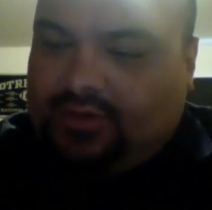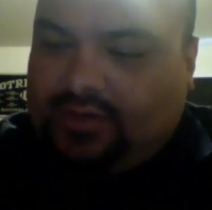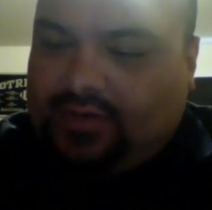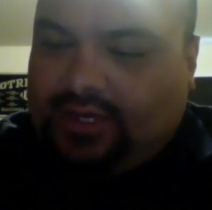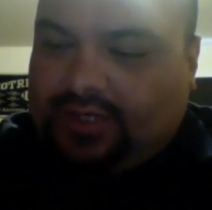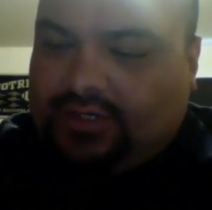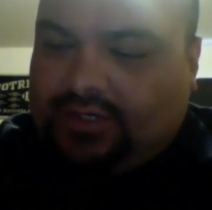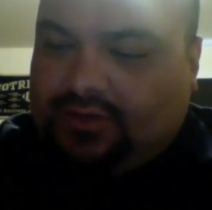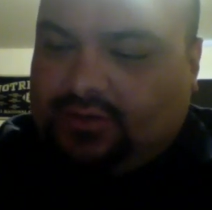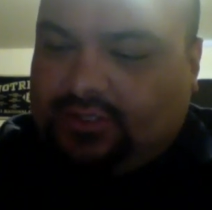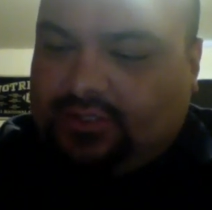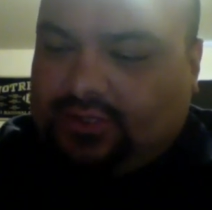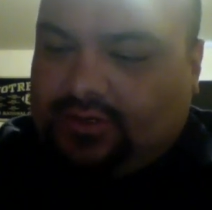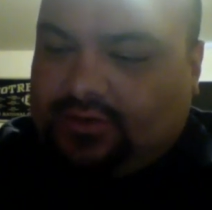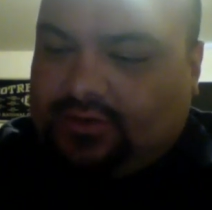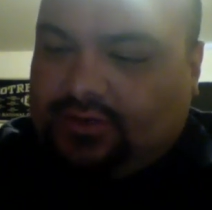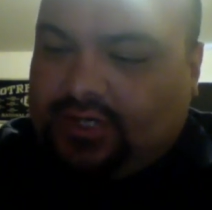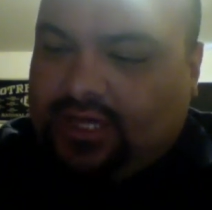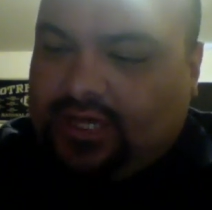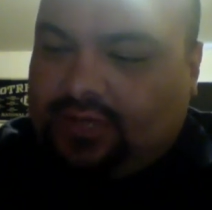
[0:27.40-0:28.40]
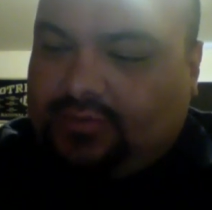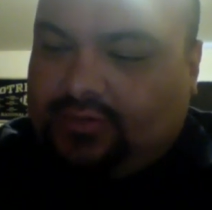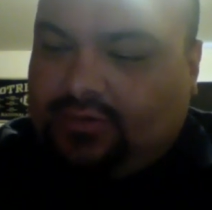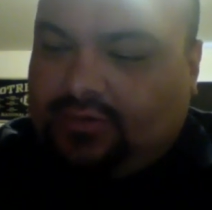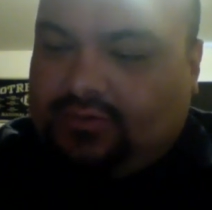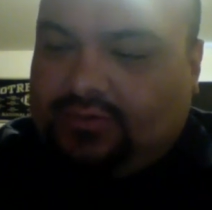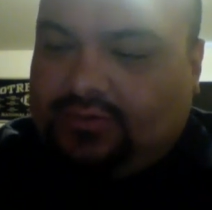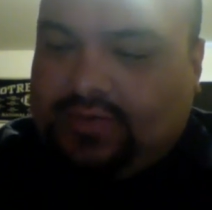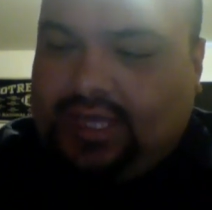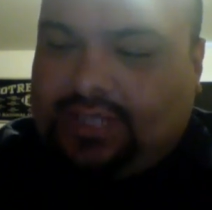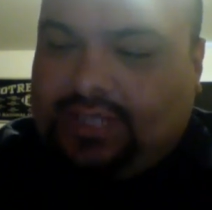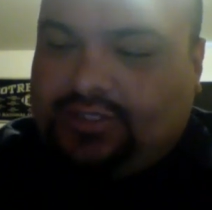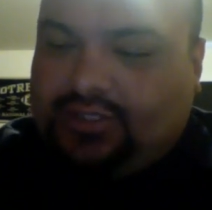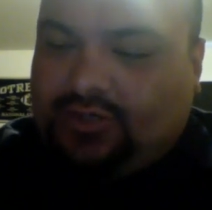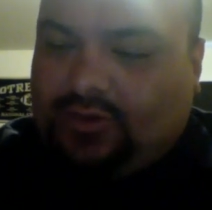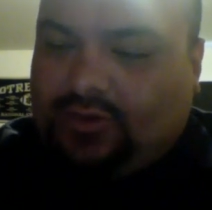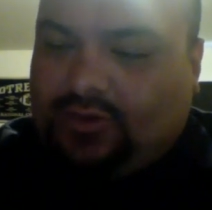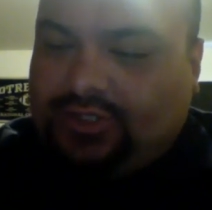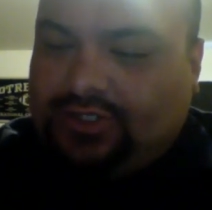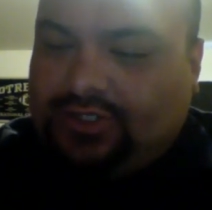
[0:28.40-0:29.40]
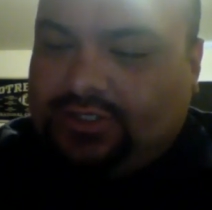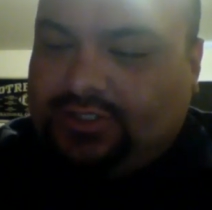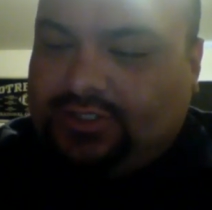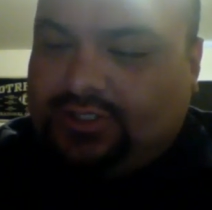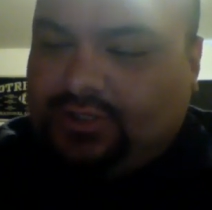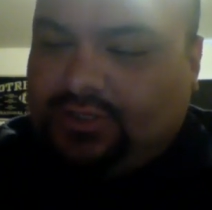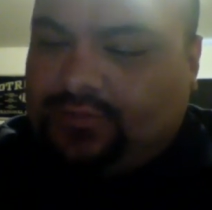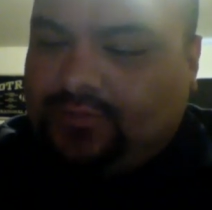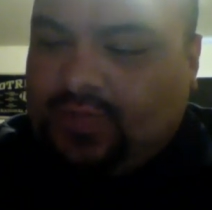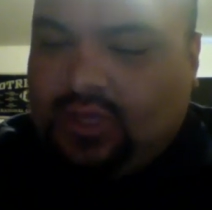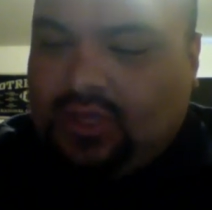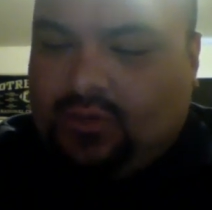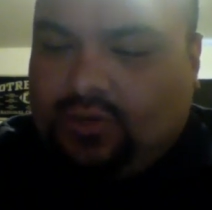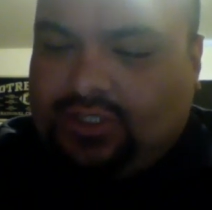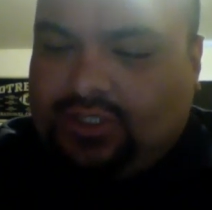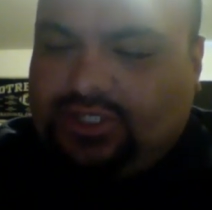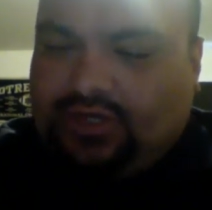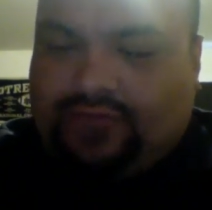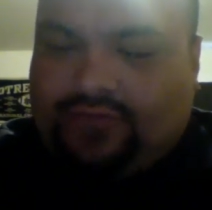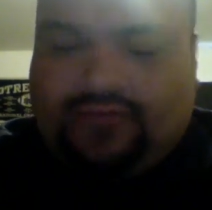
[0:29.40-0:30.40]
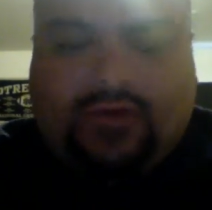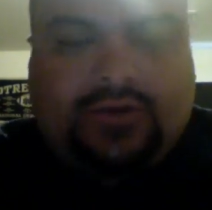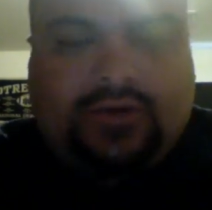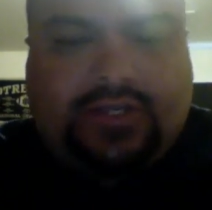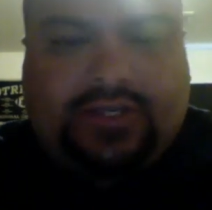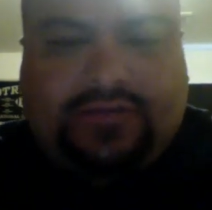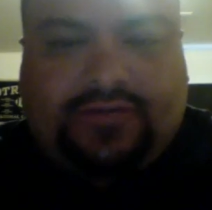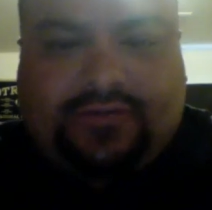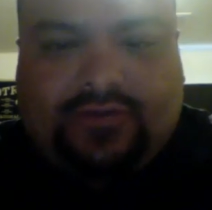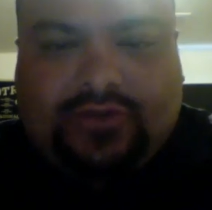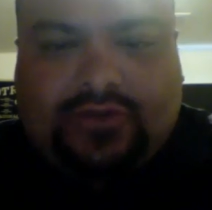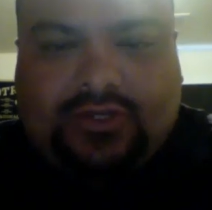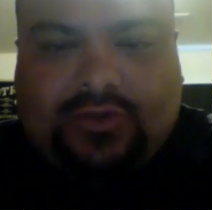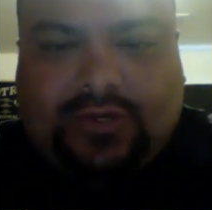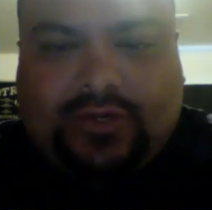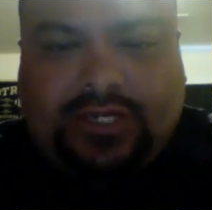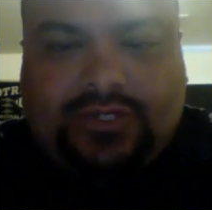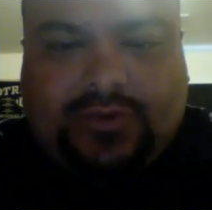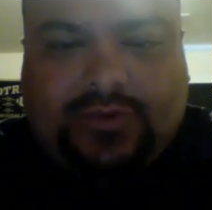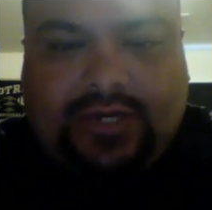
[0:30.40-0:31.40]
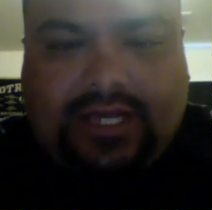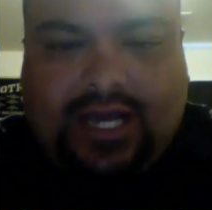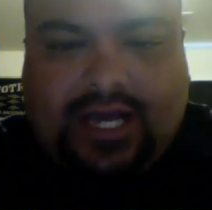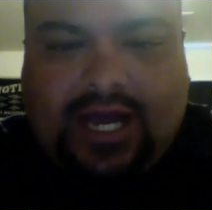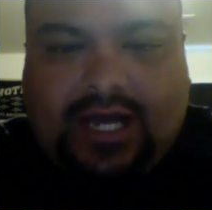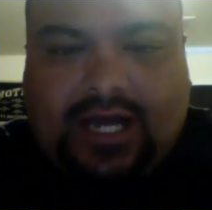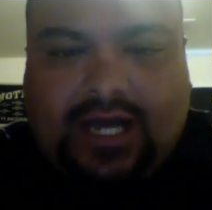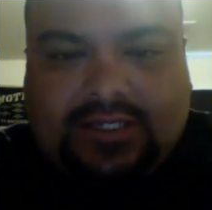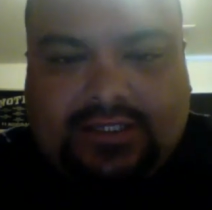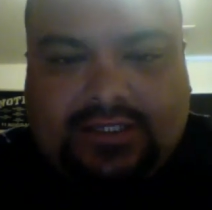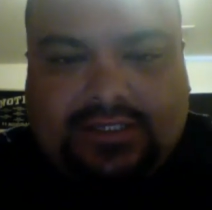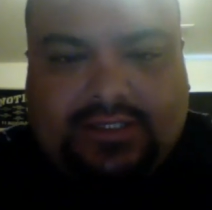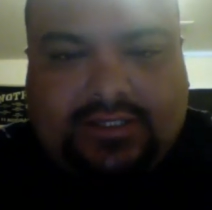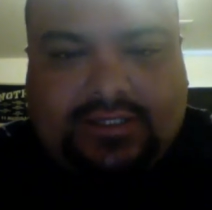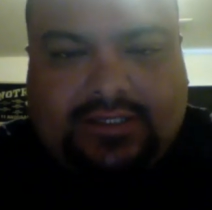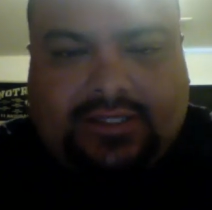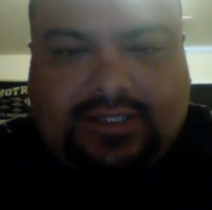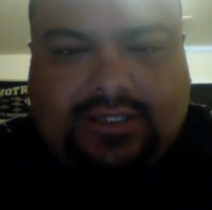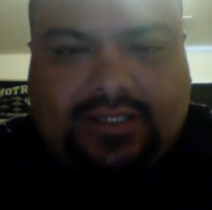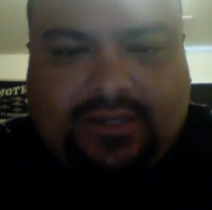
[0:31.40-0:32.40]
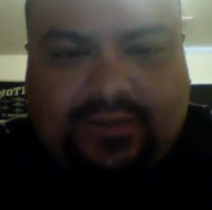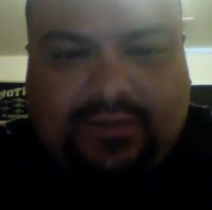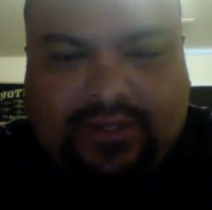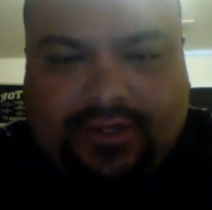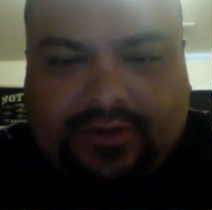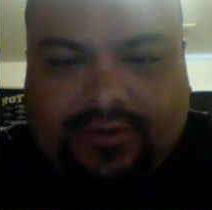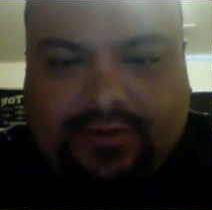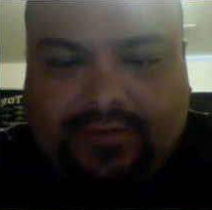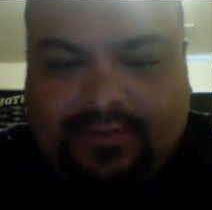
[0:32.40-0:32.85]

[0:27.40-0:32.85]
head coach Aaron Ocampo, answer the questions. So what's your focus for the 2020 Hawks this coming year?